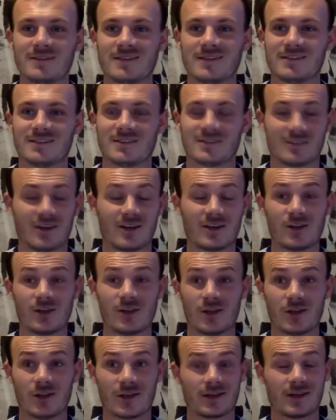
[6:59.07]
And it's just like you're
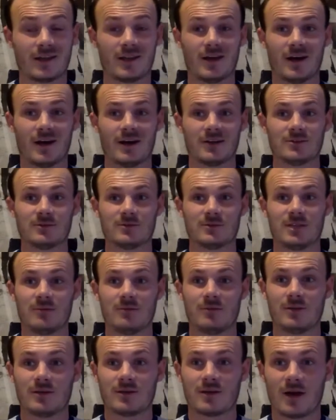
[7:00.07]
looking at the Arsenal team
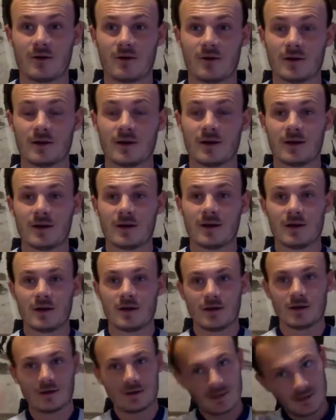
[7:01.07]
and you're going,
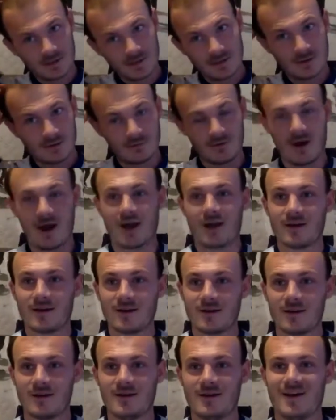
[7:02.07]
right,
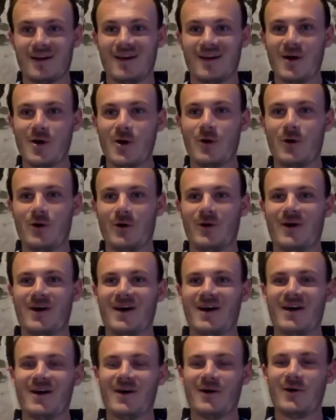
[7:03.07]

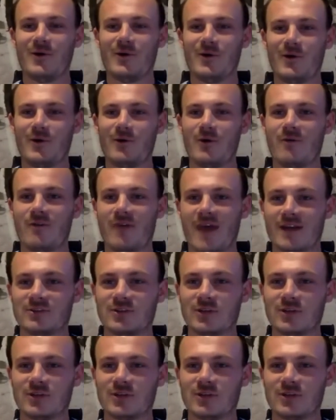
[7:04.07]
who have they actually got